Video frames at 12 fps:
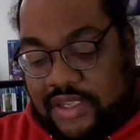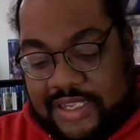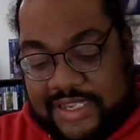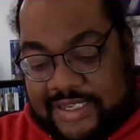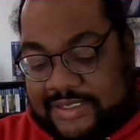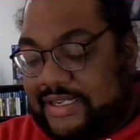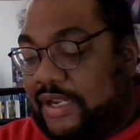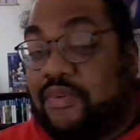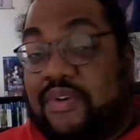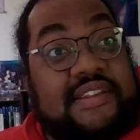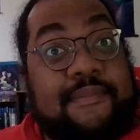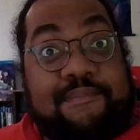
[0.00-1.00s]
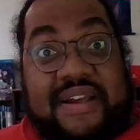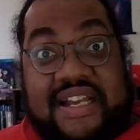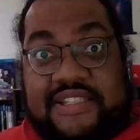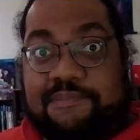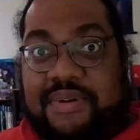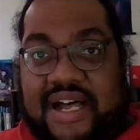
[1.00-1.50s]
is I went to
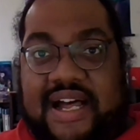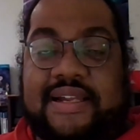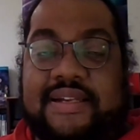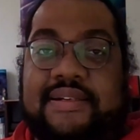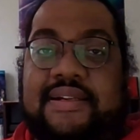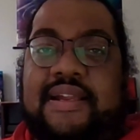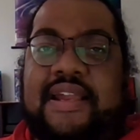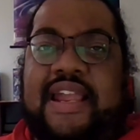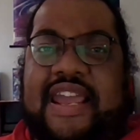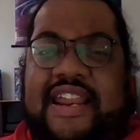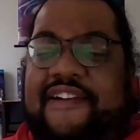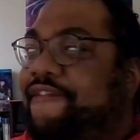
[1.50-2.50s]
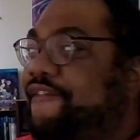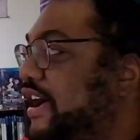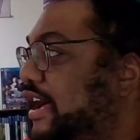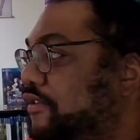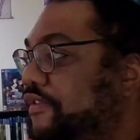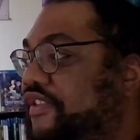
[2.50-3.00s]
Best Buy and I
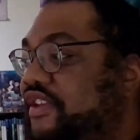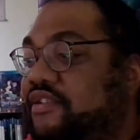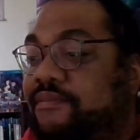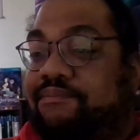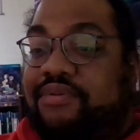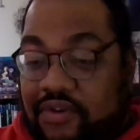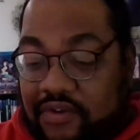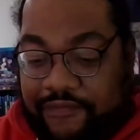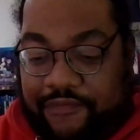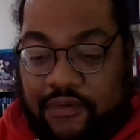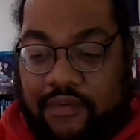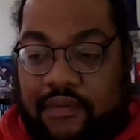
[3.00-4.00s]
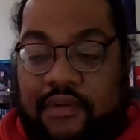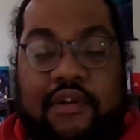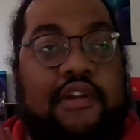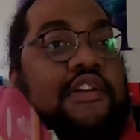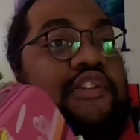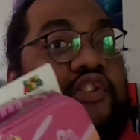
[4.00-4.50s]
found this beautiful
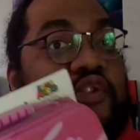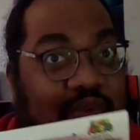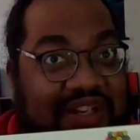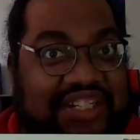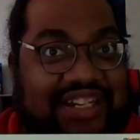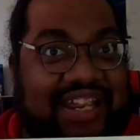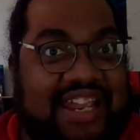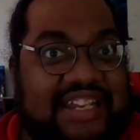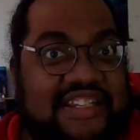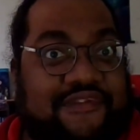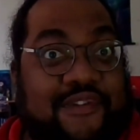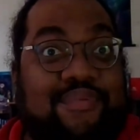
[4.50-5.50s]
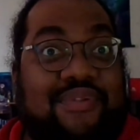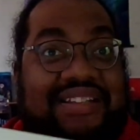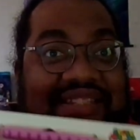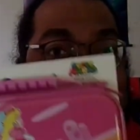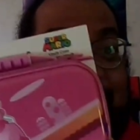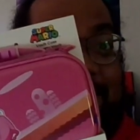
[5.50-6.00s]
Switch case for Princess